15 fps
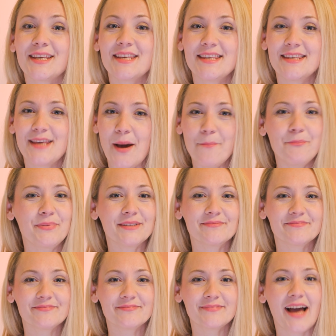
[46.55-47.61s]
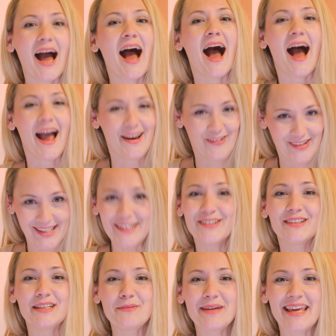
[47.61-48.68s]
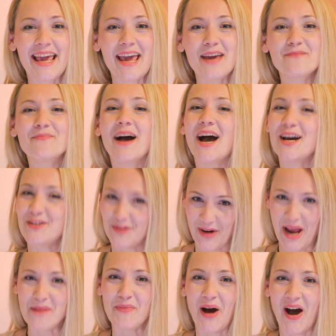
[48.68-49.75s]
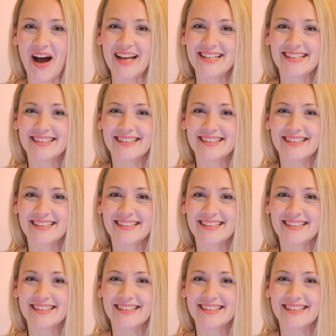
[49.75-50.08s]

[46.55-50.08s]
Yup, I literally became a tripod.